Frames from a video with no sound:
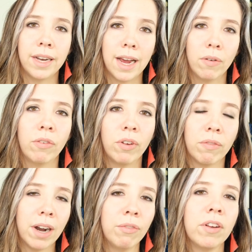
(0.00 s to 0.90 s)
Now, if we
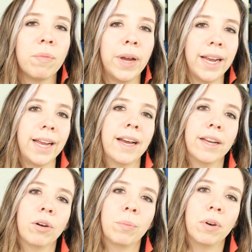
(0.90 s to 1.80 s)
reference my
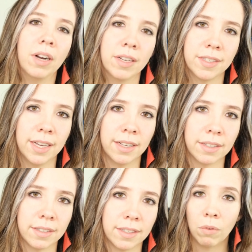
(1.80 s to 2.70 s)
AIO
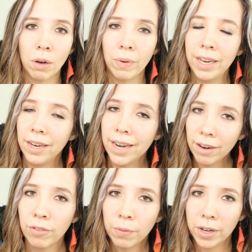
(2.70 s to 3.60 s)
process, what we
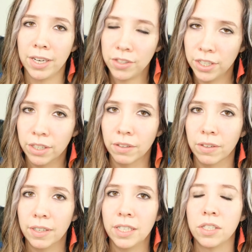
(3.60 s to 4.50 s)
never want to do
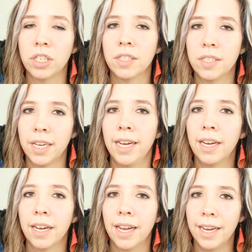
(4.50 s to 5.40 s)
is just take
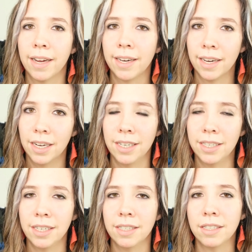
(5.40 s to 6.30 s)
AI
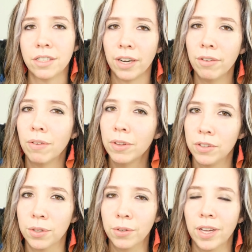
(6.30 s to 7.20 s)
content straight from the
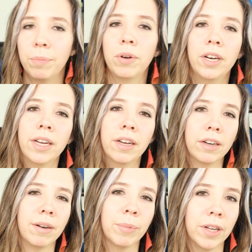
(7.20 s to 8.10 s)
tool and put it
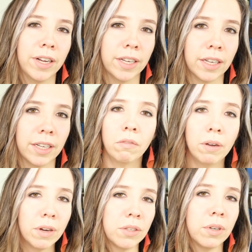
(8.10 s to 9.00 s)
on our blog. We
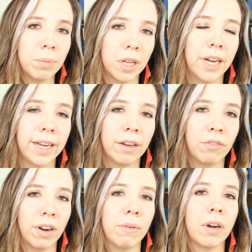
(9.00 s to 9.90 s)
want to apply a
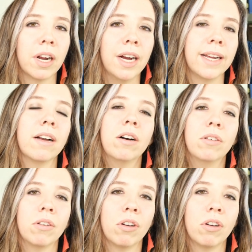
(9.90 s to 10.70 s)
framework I call